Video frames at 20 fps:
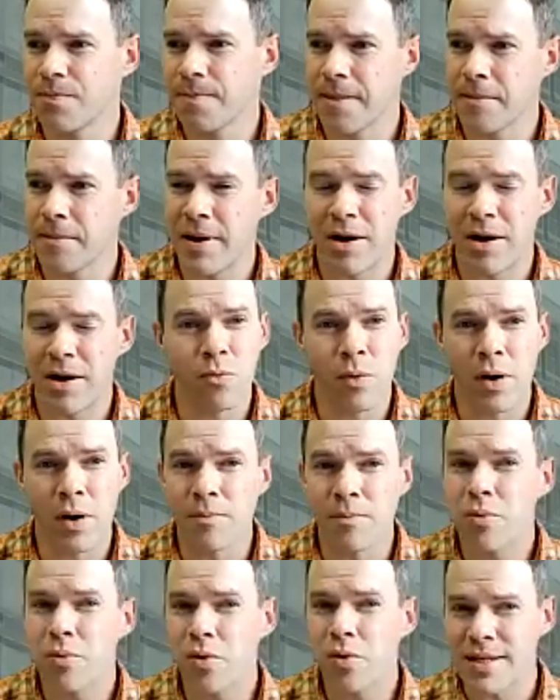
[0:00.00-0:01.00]
about
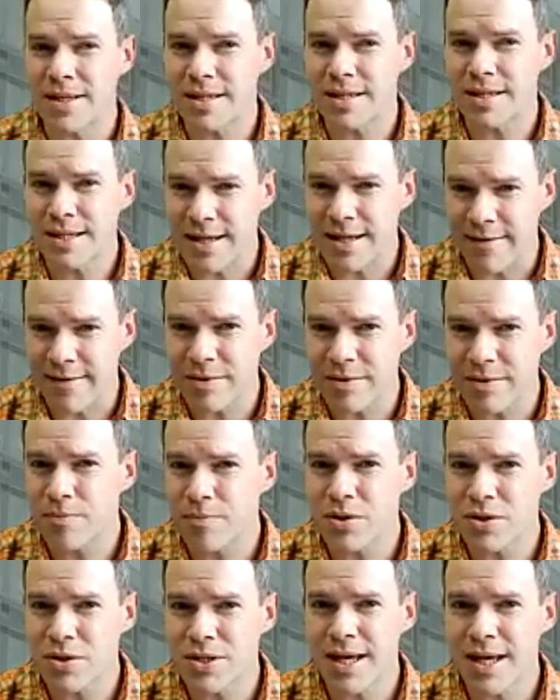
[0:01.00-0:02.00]

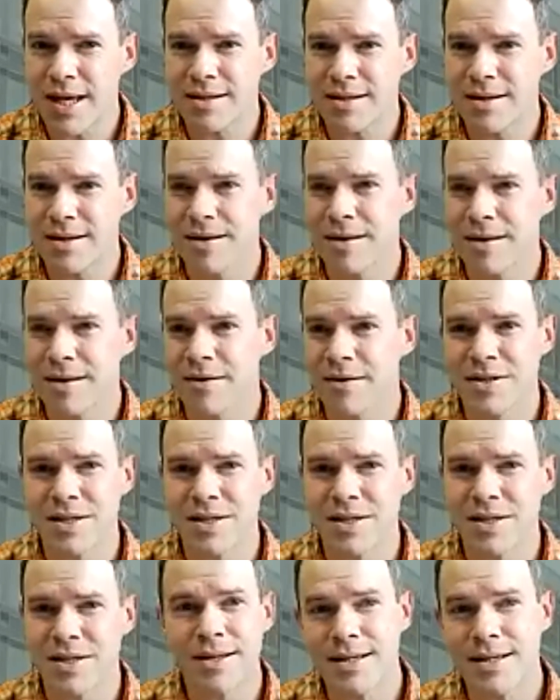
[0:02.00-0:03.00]
1.7% of
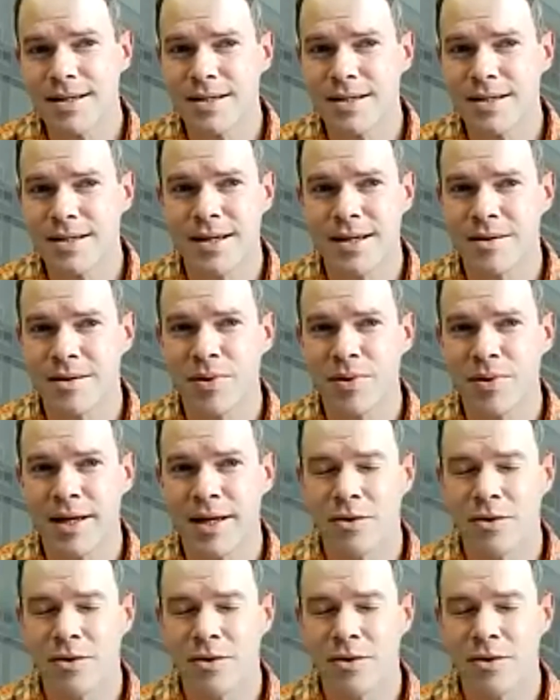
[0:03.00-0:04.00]
studies in applied
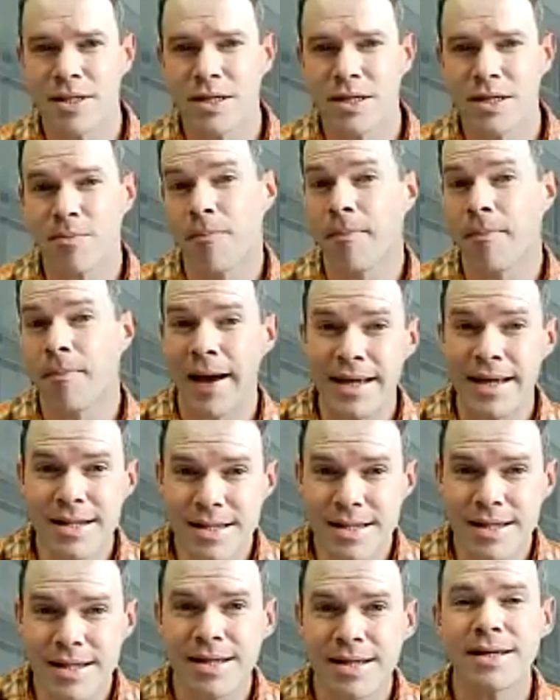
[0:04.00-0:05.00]
linguistics might